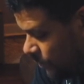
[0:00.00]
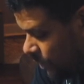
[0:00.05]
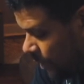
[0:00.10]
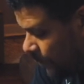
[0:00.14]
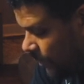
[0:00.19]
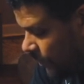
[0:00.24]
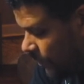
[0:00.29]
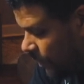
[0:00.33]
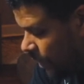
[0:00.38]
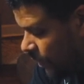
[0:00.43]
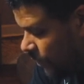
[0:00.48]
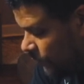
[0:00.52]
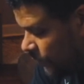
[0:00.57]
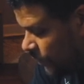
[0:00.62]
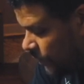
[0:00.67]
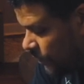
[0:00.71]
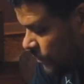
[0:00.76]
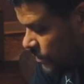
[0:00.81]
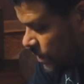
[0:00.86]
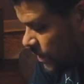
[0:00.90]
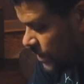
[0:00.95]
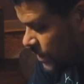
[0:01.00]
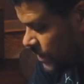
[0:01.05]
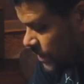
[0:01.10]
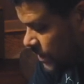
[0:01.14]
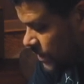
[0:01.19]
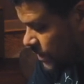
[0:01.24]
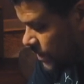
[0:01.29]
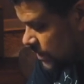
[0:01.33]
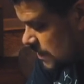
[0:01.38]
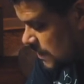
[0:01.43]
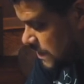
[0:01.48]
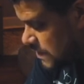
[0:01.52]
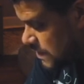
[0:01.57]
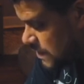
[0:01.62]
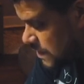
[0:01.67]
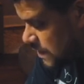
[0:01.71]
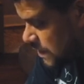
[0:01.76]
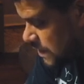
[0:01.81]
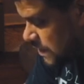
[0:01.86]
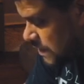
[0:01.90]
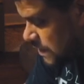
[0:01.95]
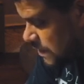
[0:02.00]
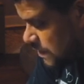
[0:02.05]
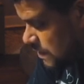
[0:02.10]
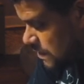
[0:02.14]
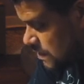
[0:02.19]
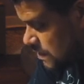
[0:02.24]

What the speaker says: couple of other videos I did see,